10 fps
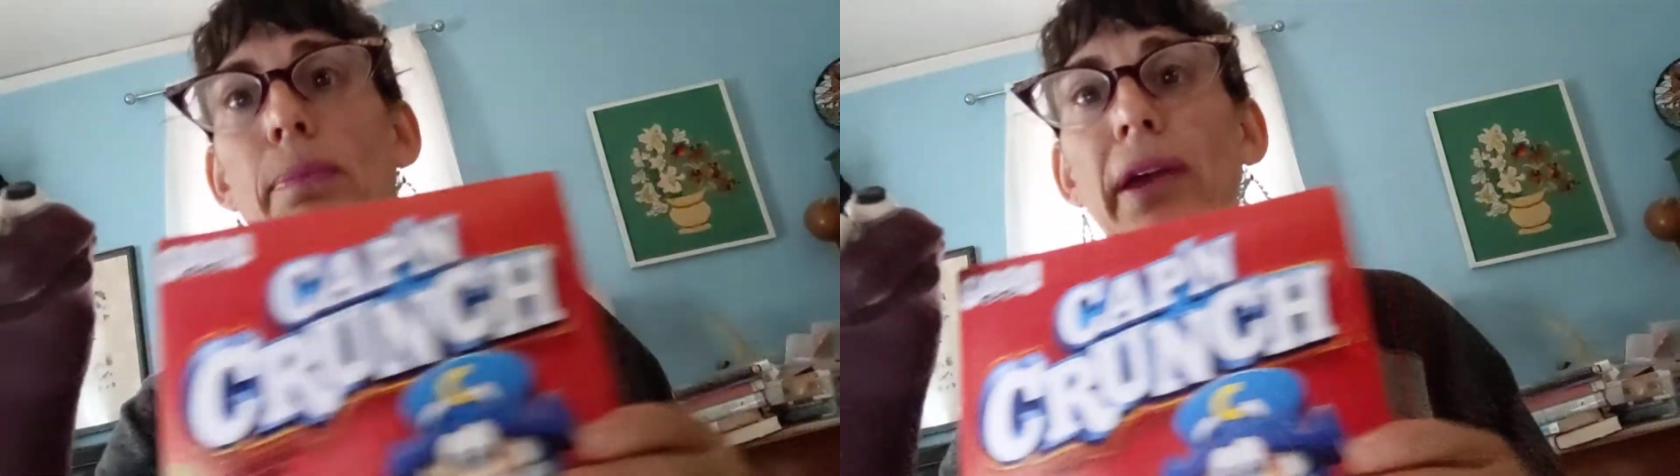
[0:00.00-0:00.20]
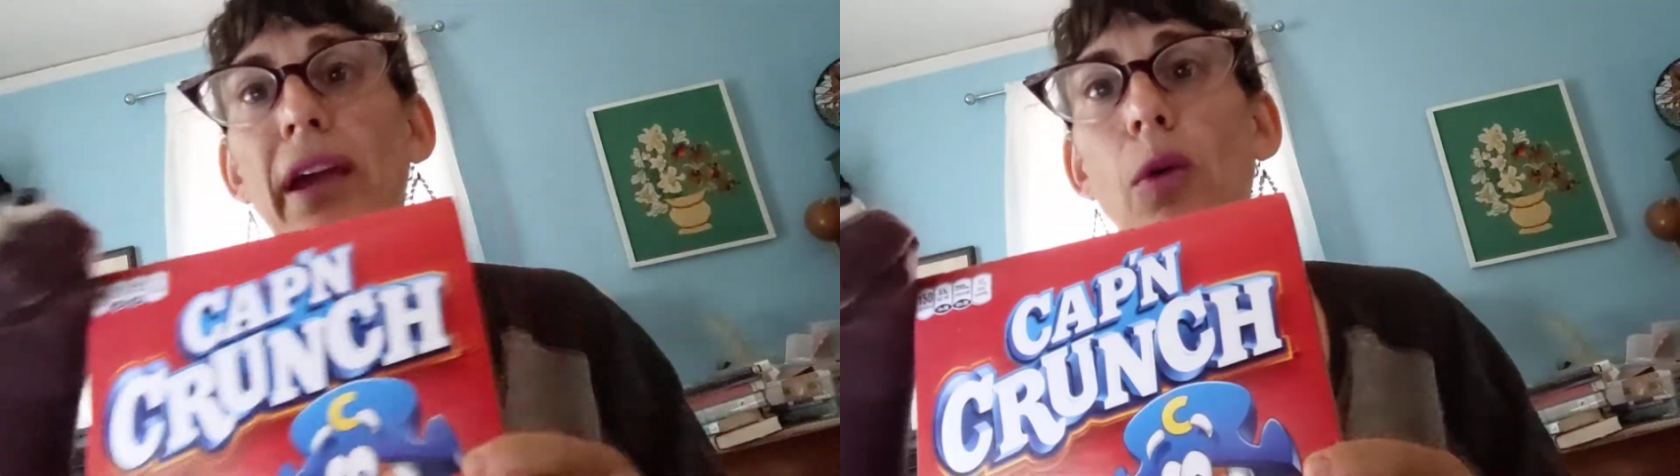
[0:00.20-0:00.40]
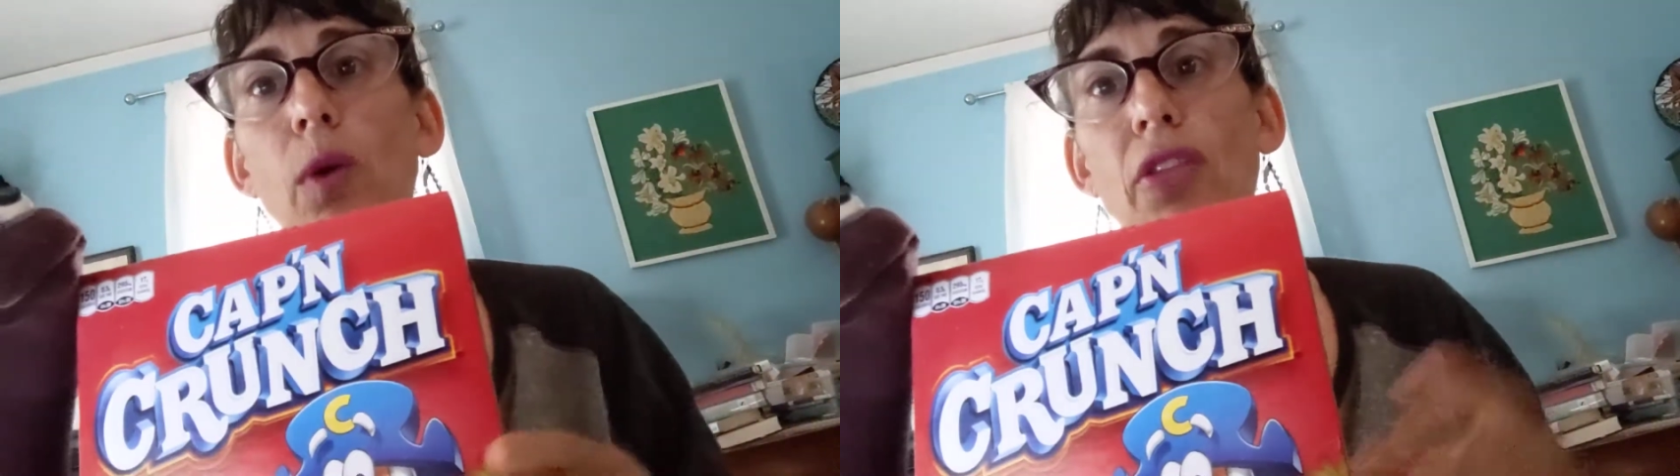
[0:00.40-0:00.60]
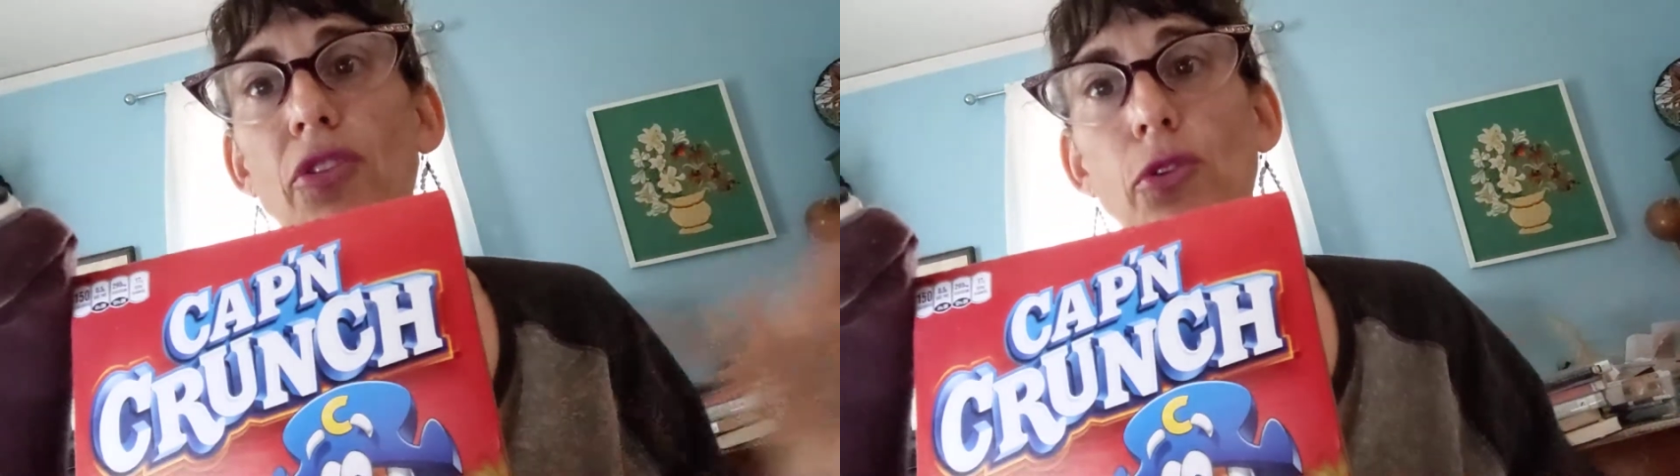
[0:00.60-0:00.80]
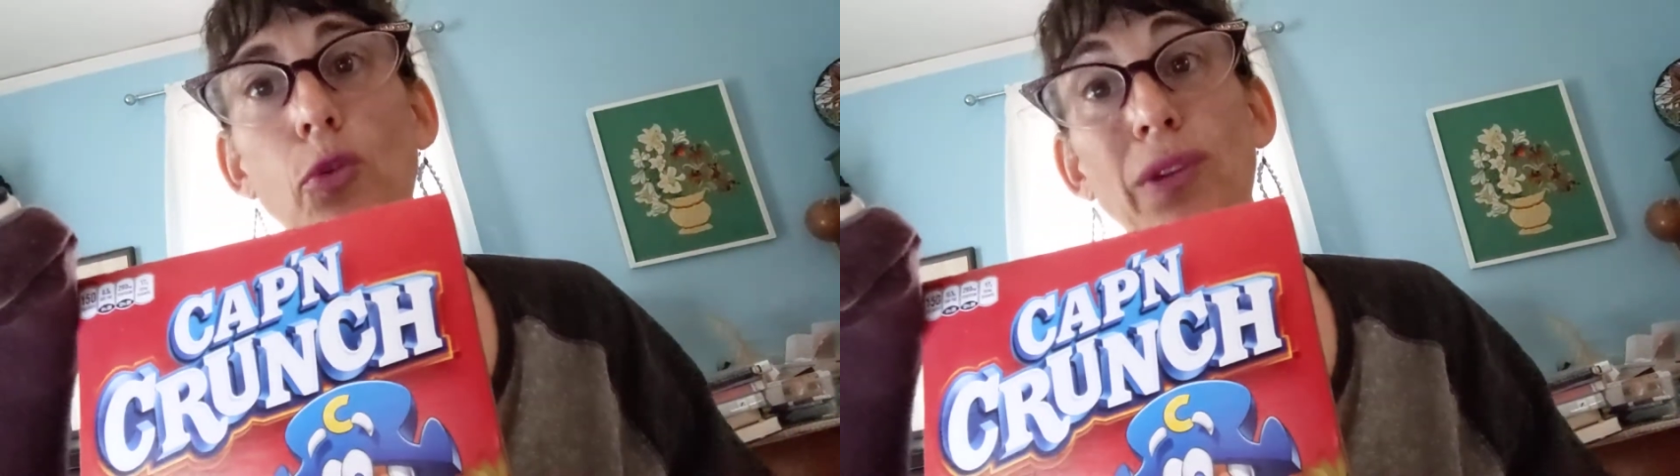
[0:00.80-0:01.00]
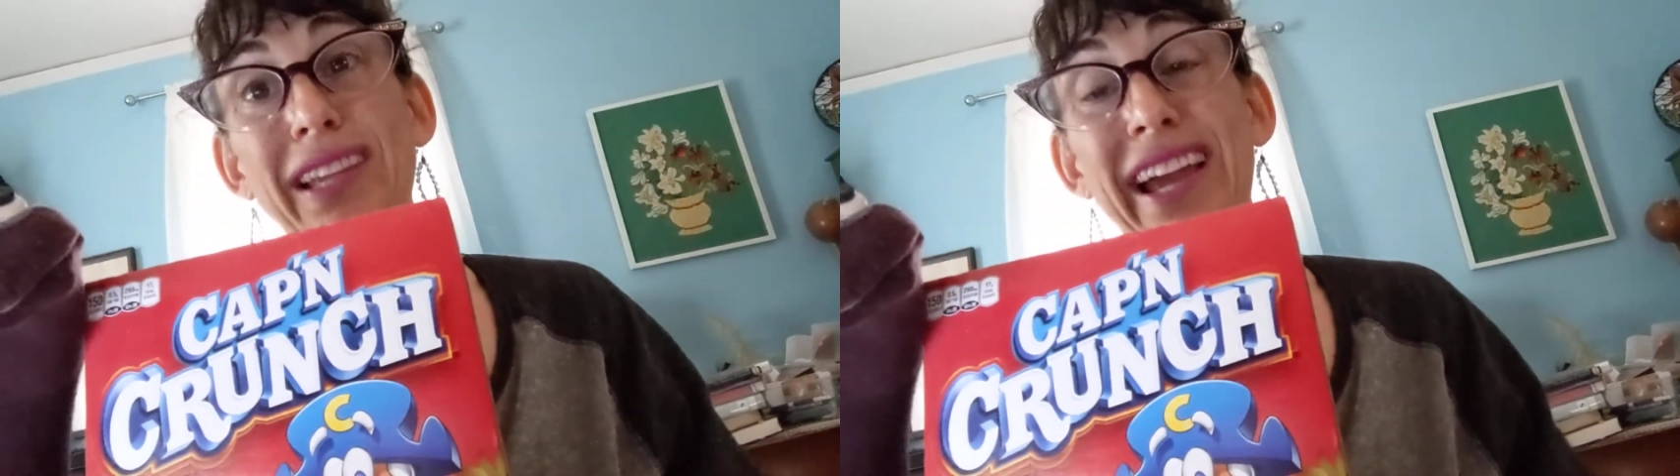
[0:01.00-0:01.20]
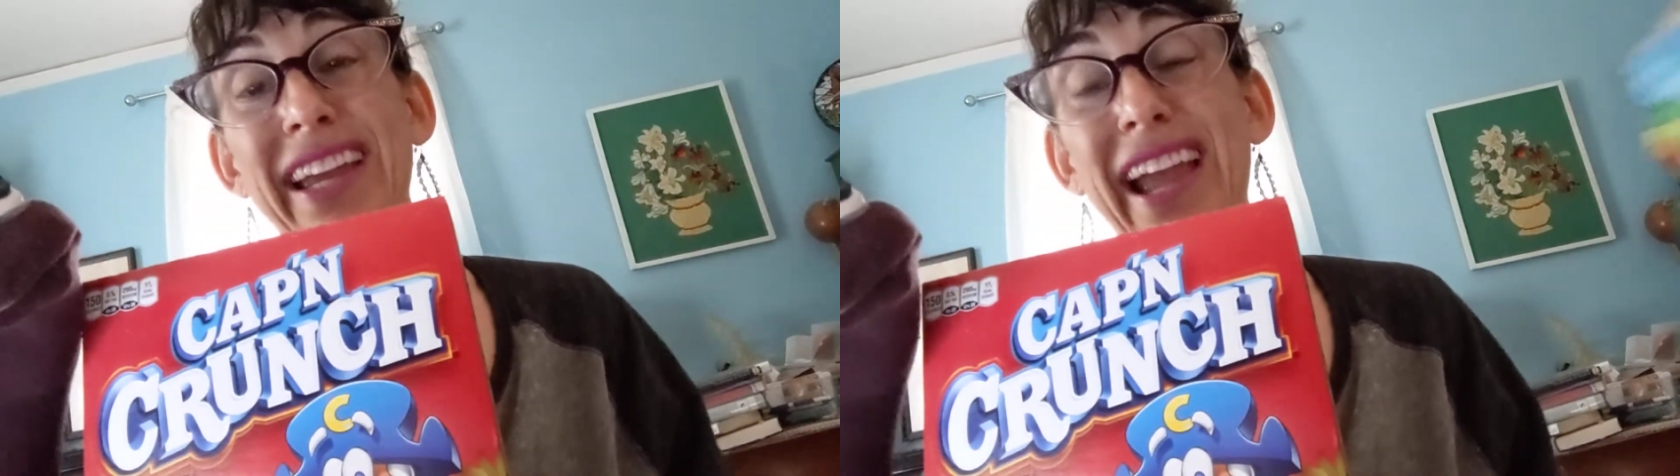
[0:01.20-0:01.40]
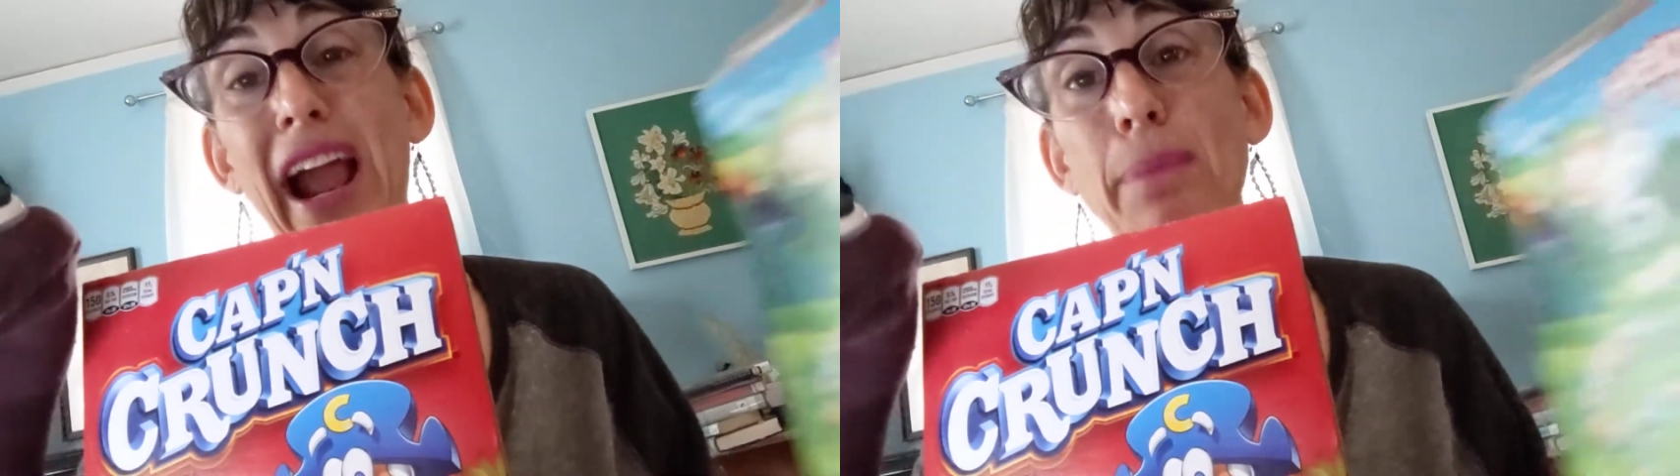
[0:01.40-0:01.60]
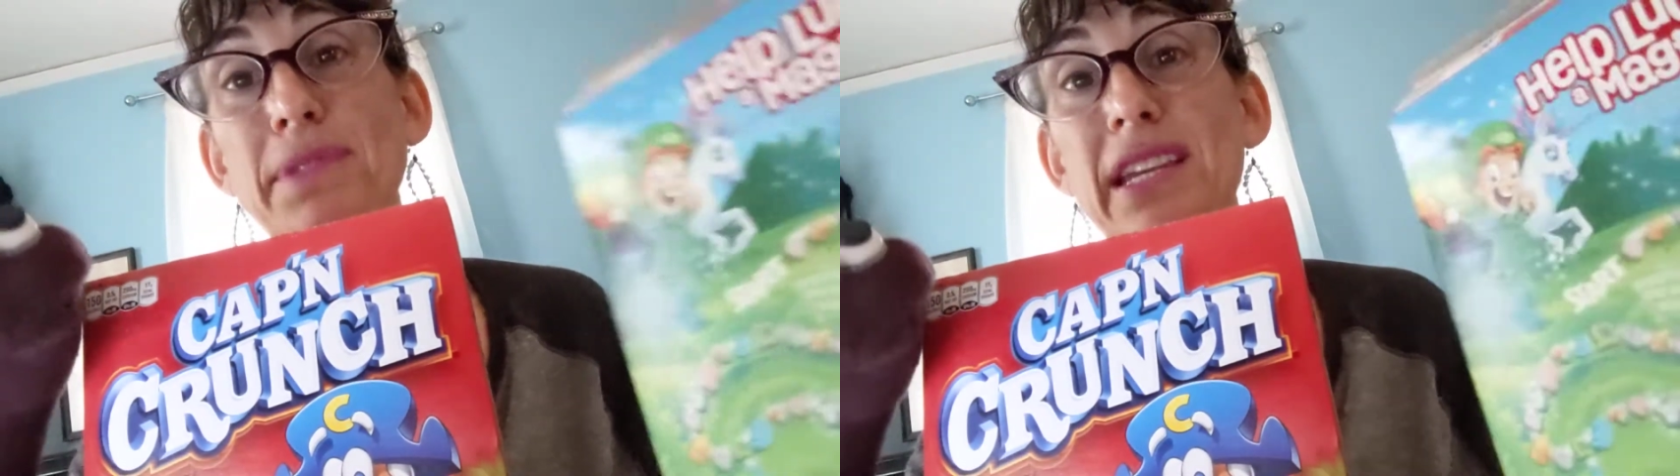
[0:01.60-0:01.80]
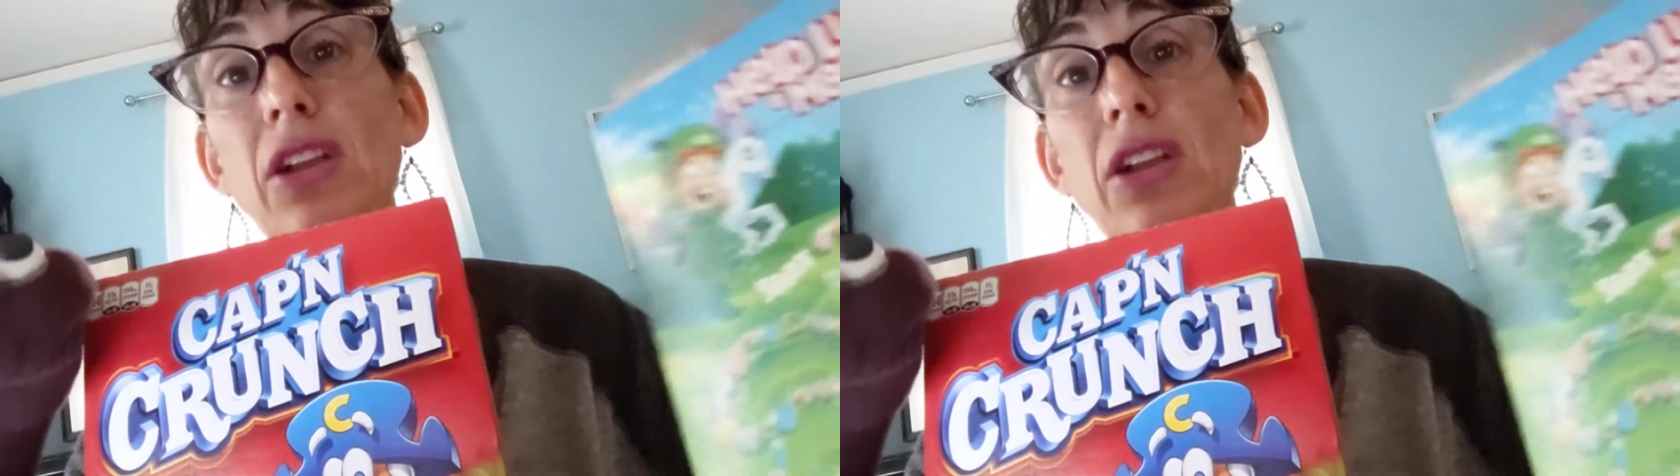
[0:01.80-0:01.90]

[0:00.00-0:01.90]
pick whether you would like Captain